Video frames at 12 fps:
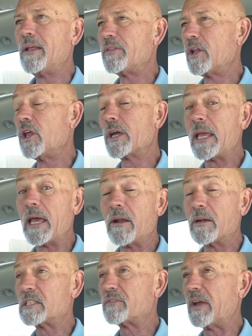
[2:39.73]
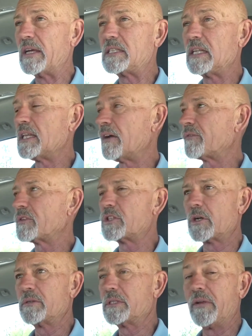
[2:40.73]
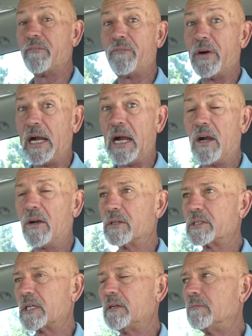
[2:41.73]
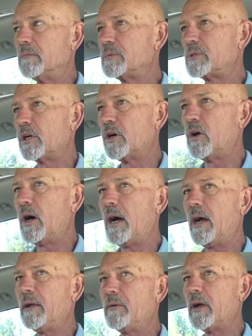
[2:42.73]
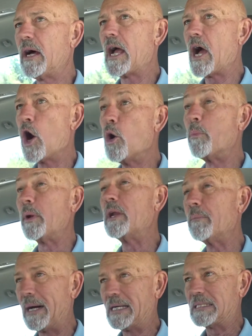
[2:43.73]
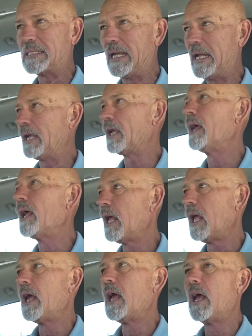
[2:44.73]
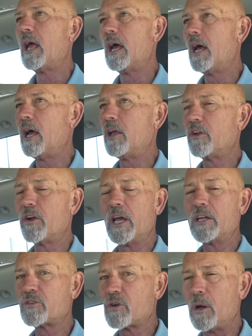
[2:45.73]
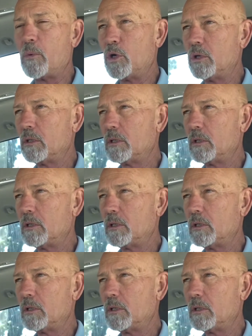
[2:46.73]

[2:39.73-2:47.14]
the look he had on his face, he thought for sure he was getting fired or something. So I opened by saying, you're not in trouble.